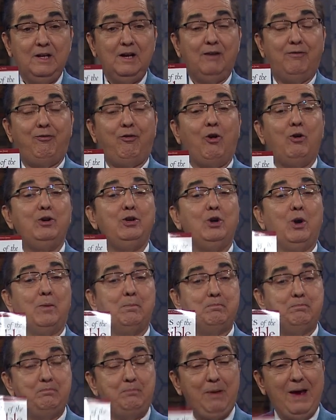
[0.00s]
For your
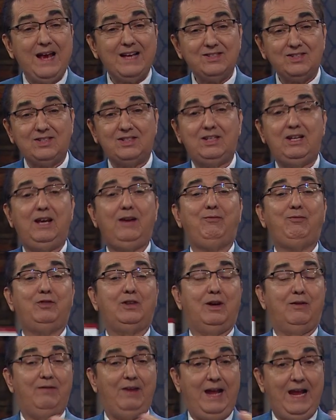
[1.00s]
best gift
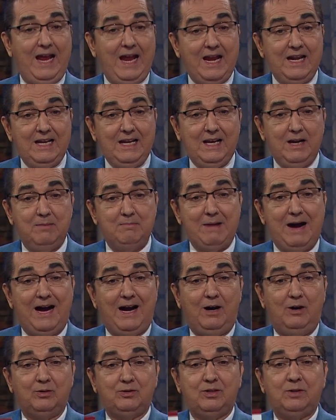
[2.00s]
of any
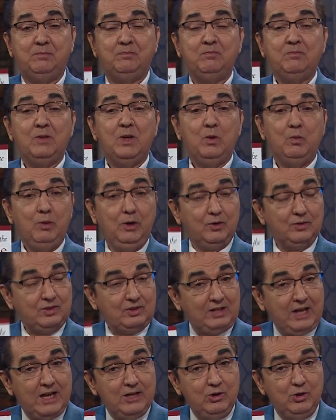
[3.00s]
amount, we'll
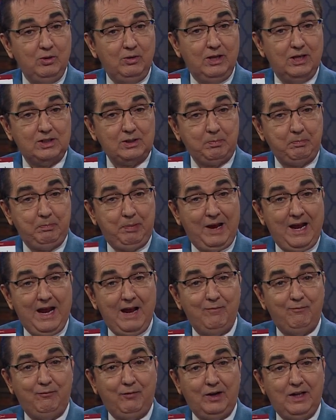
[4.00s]
send you this
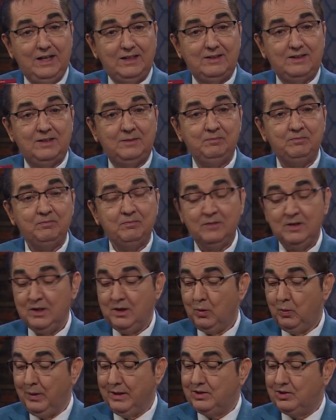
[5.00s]
pamphlet,
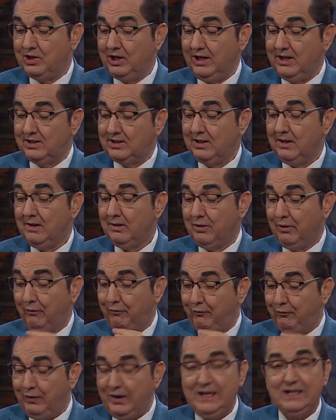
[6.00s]
which is the
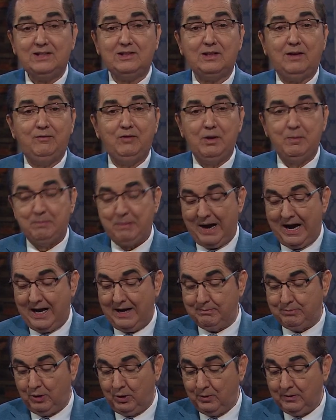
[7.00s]
Feasts of the
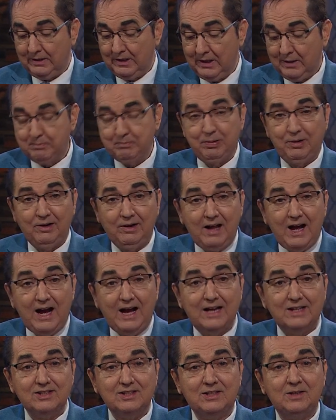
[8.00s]
Bible,
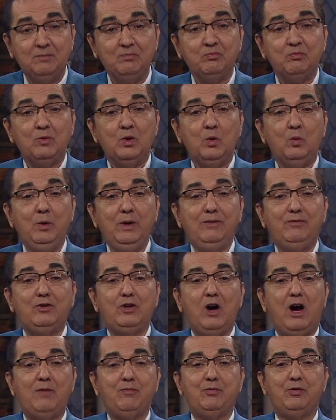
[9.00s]
plus We've
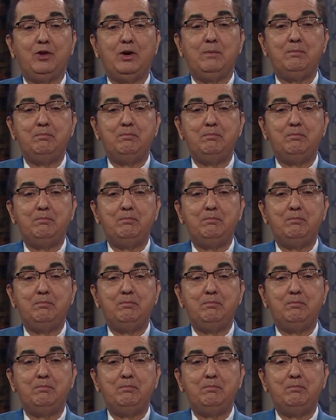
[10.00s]
got the